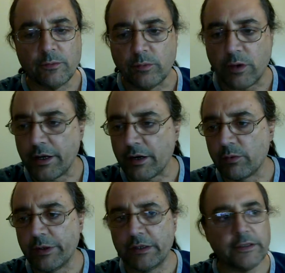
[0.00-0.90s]
Why are
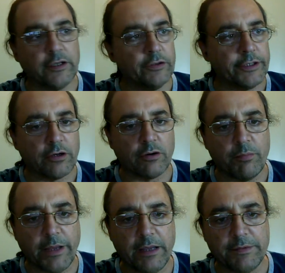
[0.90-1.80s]
we killing our own
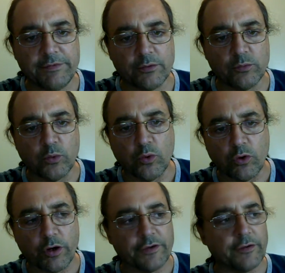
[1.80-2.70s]
babies in
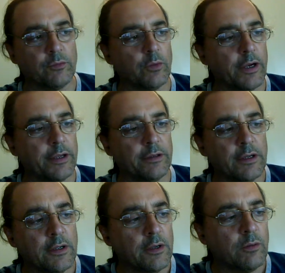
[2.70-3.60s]
wars? And why
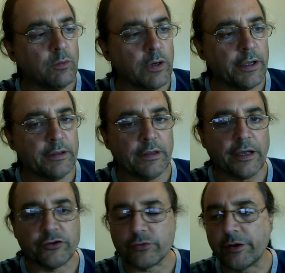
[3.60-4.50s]
I
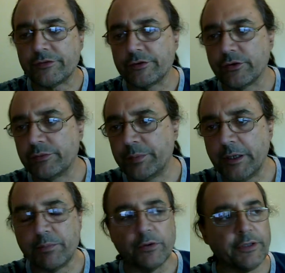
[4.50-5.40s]
trusted those
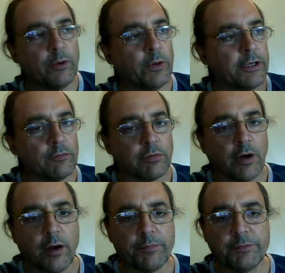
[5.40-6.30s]
people and they went and
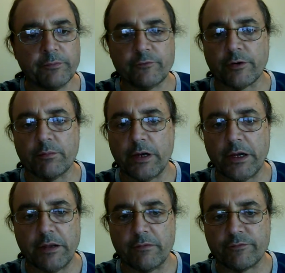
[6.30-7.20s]
robbed from
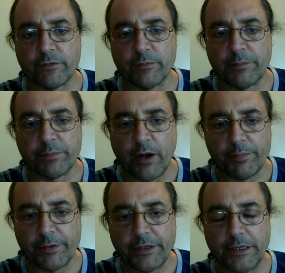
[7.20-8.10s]
my
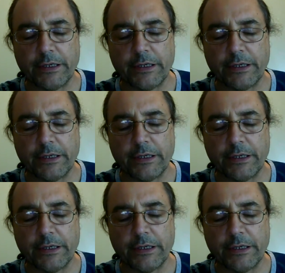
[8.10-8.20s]
property?